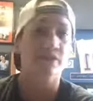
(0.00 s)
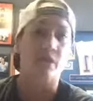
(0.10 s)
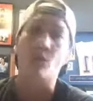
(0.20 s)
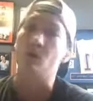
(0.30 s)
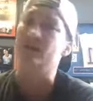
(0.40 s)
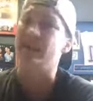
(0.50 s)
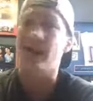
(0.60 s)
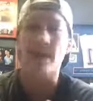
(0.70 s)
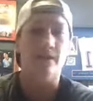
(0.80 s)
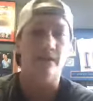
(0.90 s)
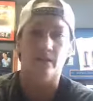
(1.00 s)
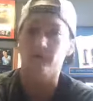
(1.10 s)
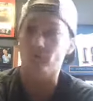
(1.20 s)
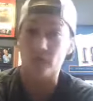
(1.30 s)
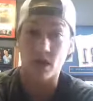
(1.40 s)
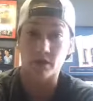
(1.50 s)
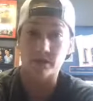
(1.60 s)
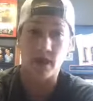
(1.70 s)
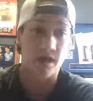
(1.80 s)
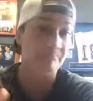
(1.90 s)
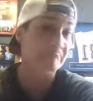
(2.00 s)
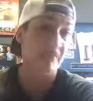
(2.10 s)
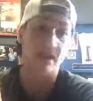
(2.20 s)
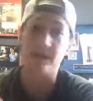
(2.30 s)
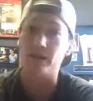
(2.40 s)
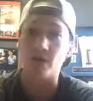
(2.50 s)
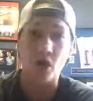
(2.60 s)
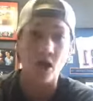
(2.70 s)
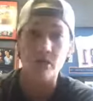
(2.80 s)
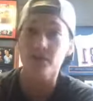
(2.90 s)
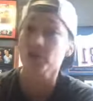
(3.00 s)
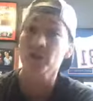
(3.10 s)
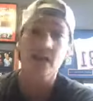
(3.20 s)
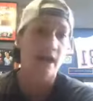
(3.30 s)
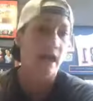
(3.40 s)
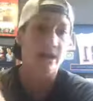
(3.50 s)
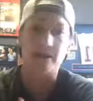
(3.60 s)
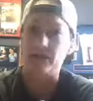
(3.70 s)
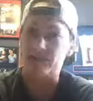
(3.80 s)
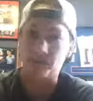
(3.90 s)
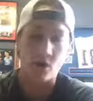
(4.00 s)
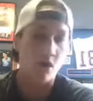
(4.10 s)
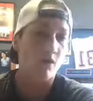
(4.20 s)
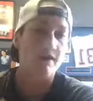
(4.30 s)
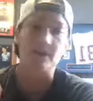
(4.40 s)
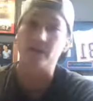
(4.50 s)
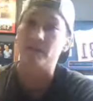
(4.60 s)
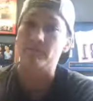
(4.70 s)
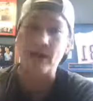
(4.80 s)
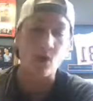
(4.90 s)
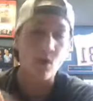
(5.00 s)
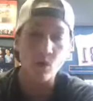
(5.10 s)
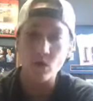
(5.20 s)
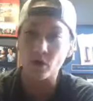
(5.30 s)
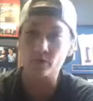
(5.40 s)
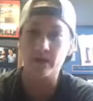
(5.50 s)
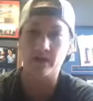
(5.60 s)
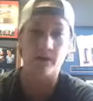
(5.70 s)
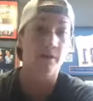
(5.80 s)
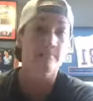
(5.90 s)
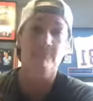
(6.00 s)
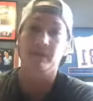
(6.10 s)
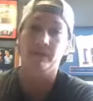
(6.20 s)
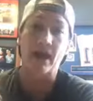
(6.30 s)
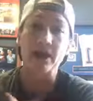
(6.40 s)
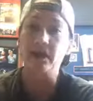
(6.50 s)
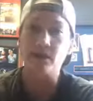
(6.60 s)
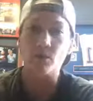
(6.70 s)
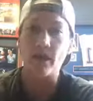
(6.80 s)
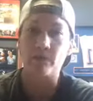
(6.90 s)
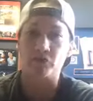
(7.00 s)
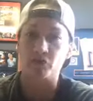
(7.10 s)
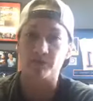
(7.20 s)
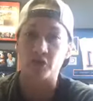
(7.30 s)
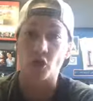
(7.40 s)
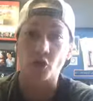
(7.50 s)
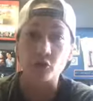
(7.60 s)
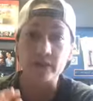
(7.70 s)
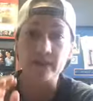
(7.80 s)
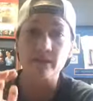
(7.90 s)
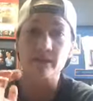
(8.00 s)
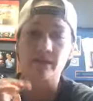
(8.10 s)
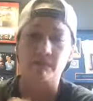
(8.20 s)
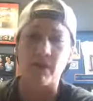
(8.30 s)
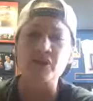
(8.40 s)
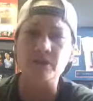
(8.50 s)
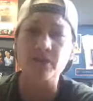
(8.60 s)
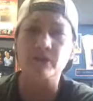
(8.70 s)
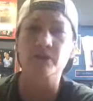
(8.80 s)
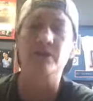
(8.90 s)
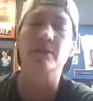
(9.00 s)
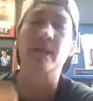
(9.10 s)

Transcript: that won't say anything for a long time. I did it in college, I did it in pro, I did it my whole career. If I could get away with shifting early, especially early in the